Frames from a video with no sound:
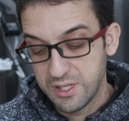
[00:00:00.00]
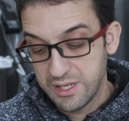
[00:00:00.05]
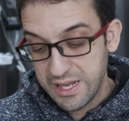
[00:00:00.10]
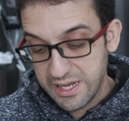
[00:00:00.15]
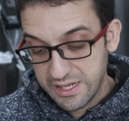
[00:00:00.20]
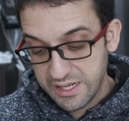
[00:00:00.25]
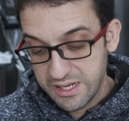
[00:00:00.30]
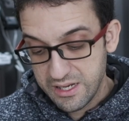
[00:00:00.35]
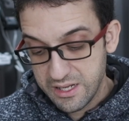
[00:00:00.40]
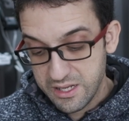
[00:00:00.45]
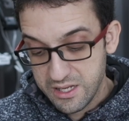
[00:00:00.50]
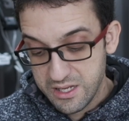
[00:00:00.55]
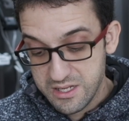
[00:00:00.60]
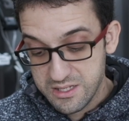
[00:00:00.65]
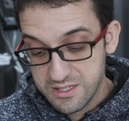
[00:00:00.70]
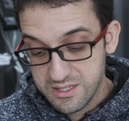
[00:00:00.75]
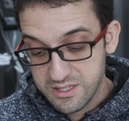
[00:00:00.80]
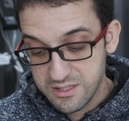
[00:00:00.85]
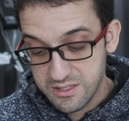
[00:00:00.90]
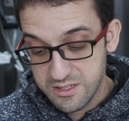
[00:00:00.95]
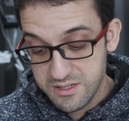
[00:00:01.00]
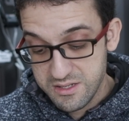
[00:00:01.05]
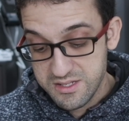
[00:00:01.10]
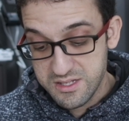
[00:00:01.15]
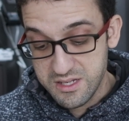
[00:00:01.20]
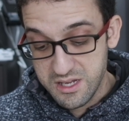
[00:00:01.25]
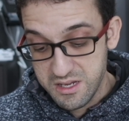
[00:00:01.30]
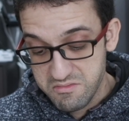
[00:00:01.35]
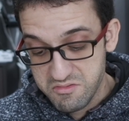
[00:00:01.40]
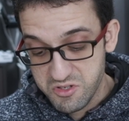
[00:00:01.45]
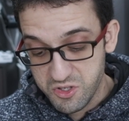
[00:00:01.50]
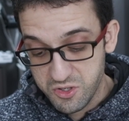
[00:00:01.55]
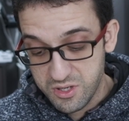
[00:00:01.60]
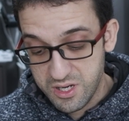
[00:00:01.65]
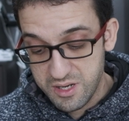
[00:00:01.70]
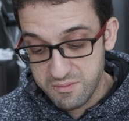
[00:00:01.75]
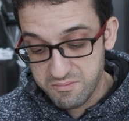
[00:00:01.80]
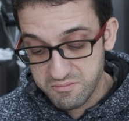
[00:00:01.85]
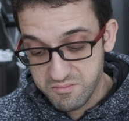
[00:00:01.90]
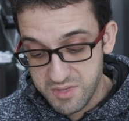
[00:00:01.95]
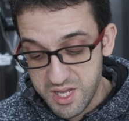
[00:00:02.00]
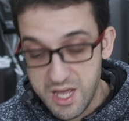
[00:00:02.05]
Luckily, it's C, so I'm